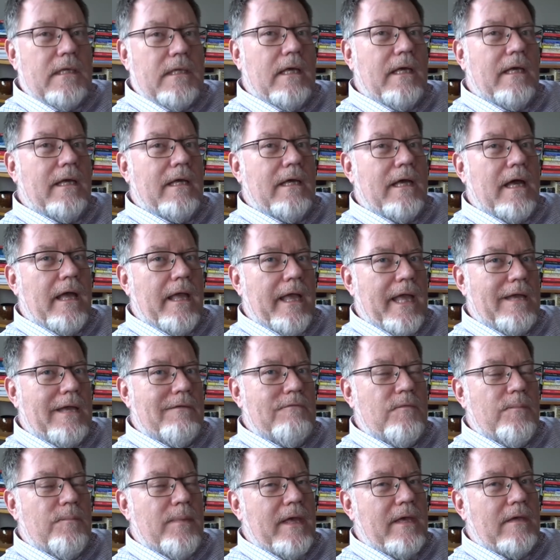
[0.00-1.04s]
I have
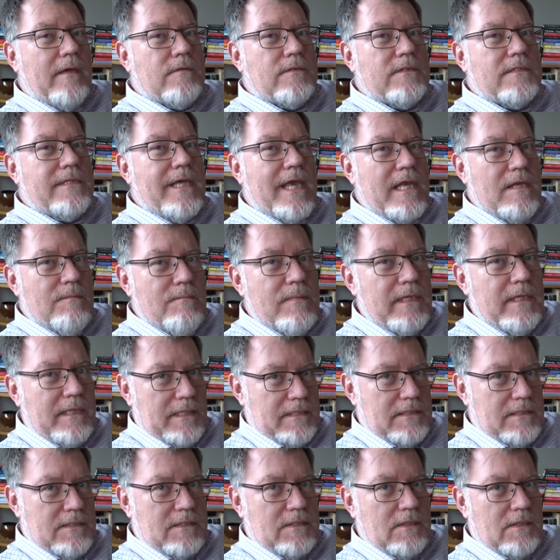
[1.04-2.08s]
about 10
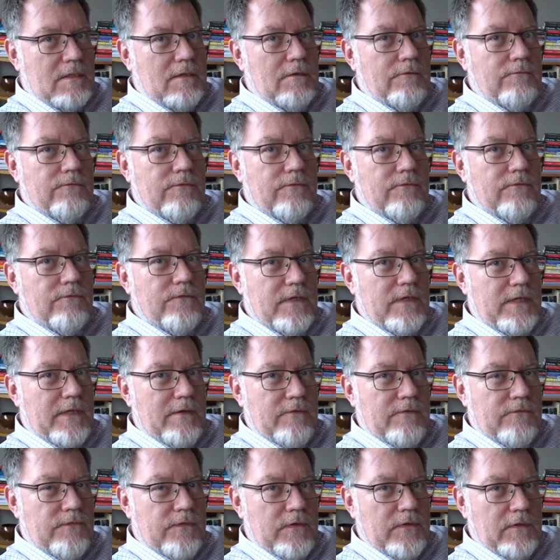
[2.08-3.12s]
minutes of video
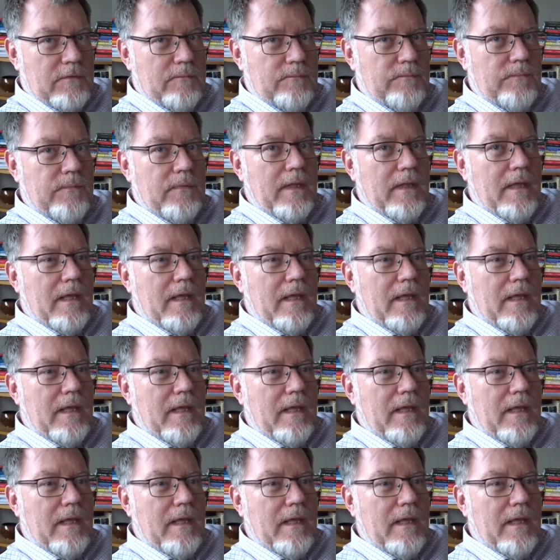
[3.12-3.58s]
film